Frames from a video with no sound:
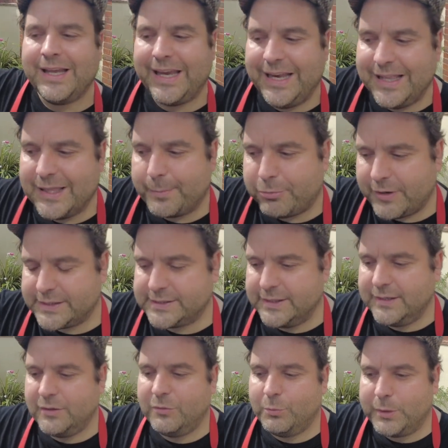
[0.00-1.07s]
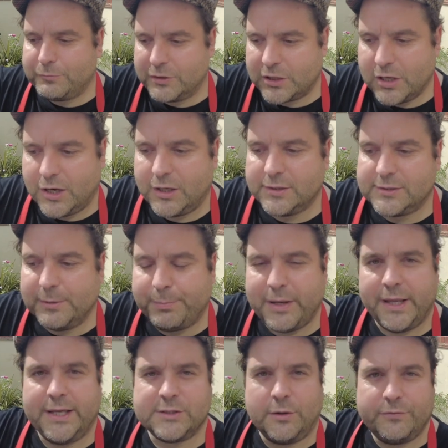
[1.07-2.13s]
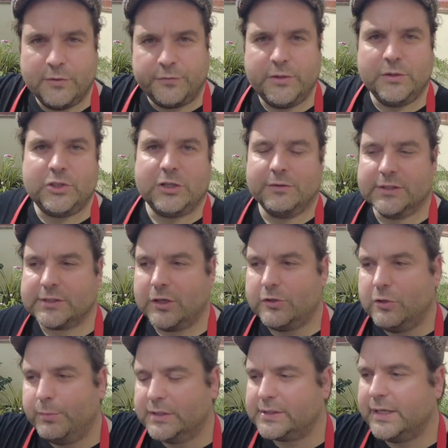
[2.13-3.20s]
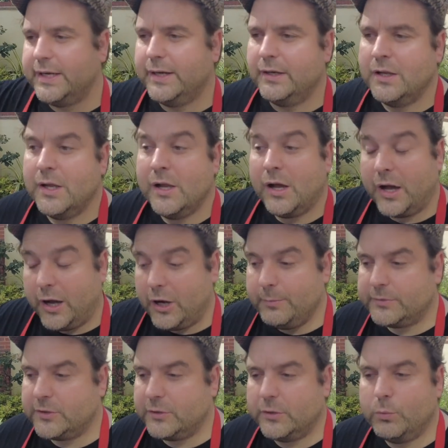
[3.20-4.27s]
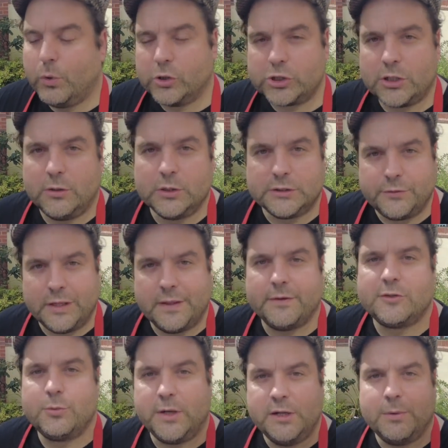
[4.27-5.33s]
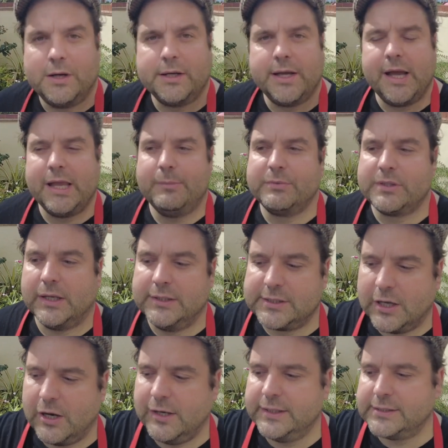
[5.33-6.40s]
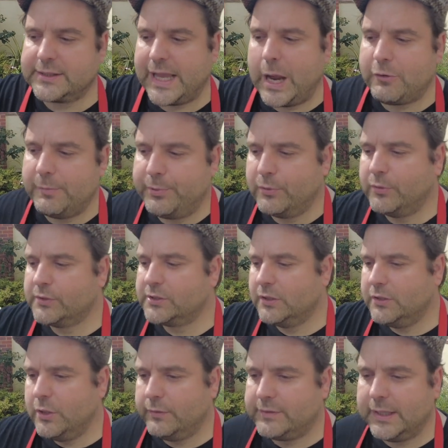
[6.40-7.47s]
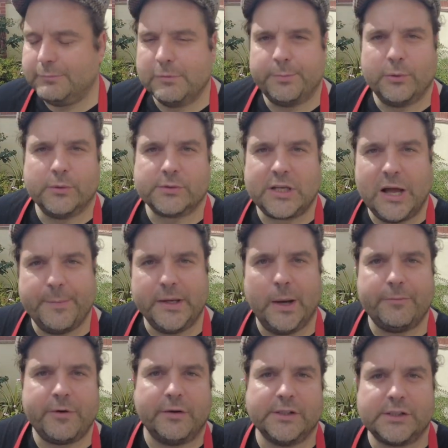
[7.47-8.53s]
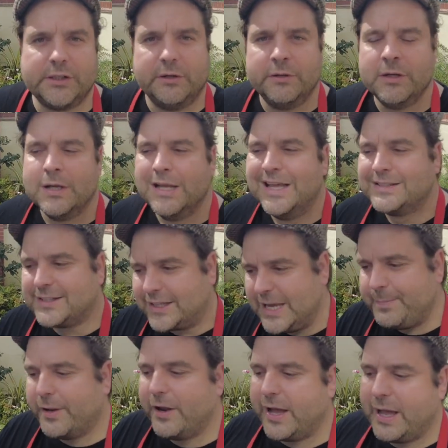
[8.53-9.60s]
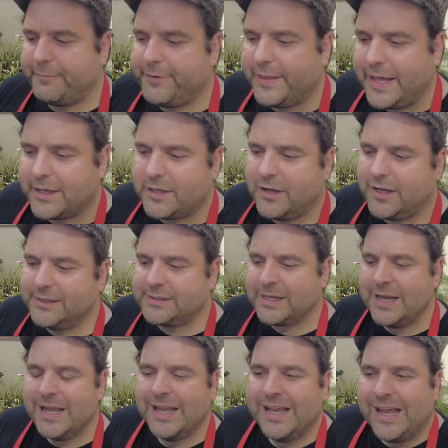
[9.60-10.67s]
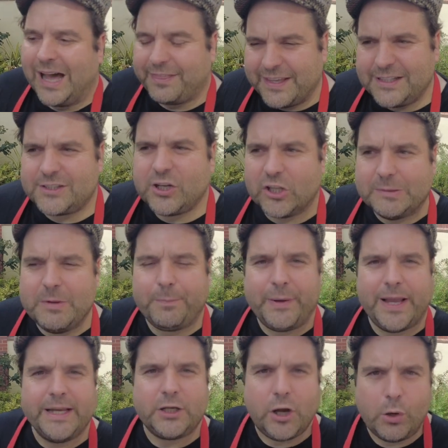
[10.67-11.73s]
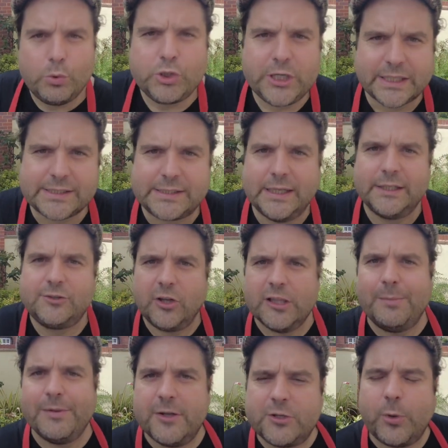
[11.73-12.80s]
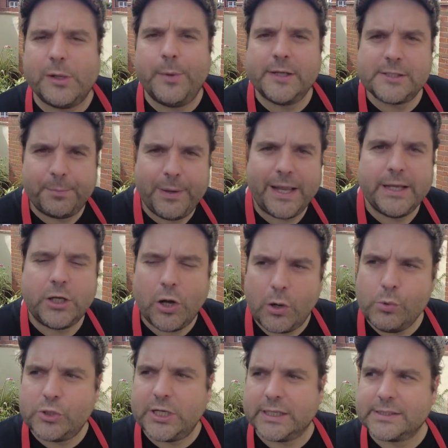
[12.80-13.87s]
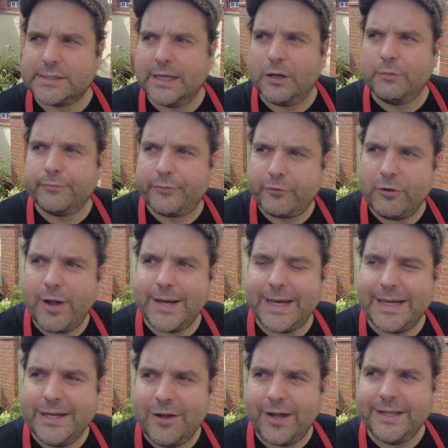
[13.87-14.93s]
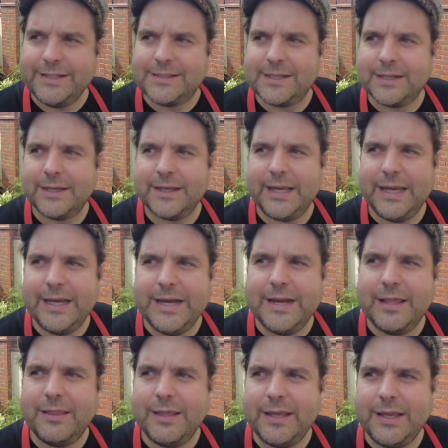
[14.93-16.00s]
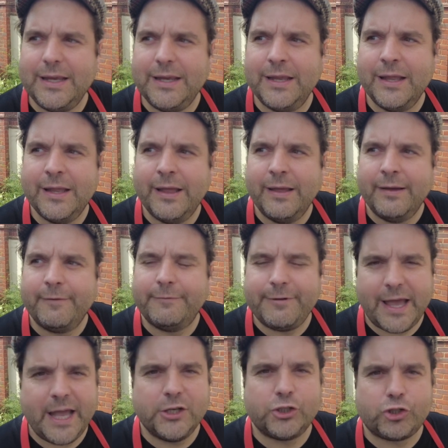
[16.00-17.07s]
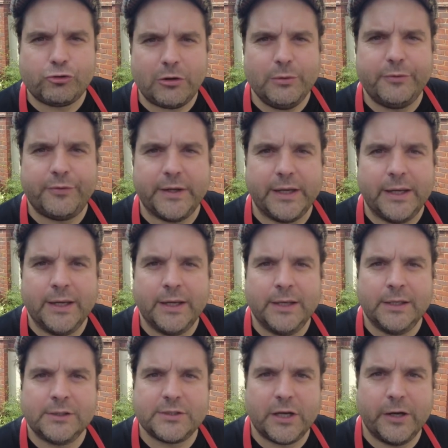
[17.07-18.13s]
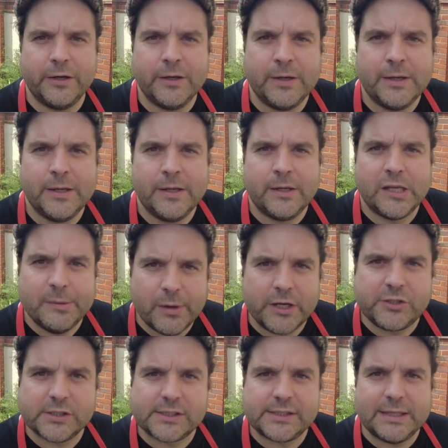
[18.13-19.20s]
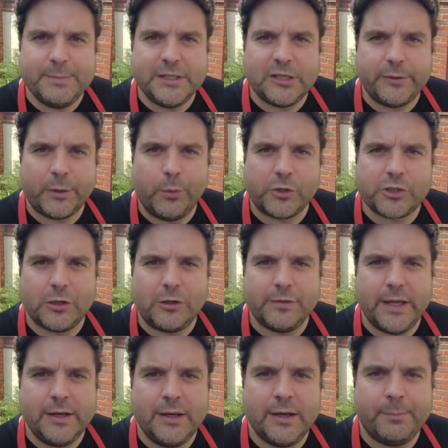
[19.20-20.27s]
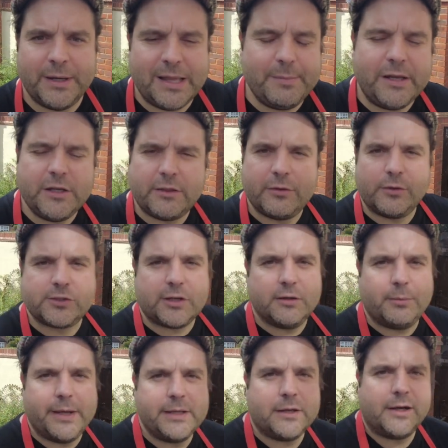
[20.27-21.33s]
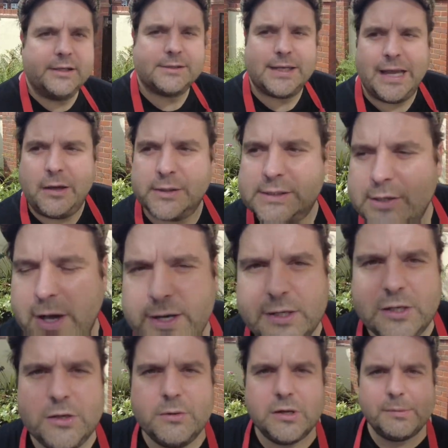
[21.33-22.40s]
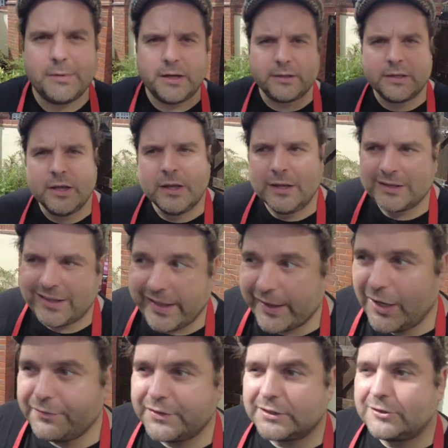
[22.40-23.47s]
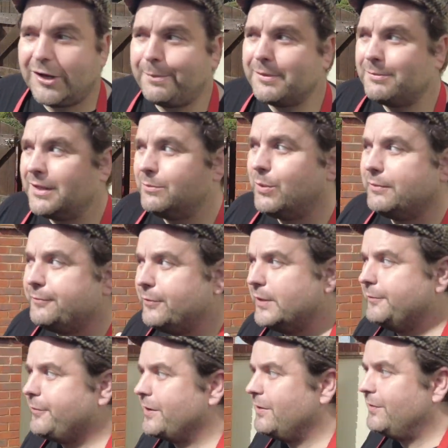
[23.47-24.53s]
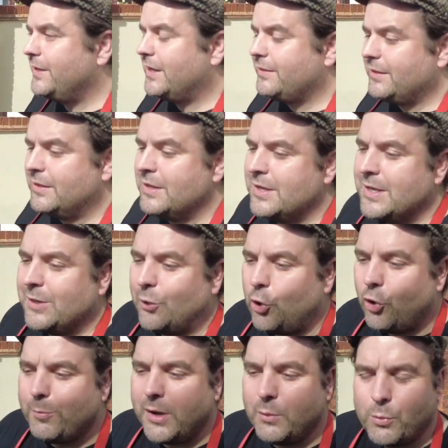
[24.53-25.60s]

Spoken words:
in the present with regards to the players of the future. And so you'll be seeing, I hope to do watch alongs for the under 21 games and certainly scout reports and youth team reports coming up very soon. So keep an eye out for that, guys. I think Tottenham are playing Colchester. Tottenham under 21s are playing Colchester on Friday night in the Vange Trophy. So you might just see me doing a watch along then. But let me know your thoughts either way, guys. How excited are you? Am I getting over the top? Am I one foot in front of the other? Or am I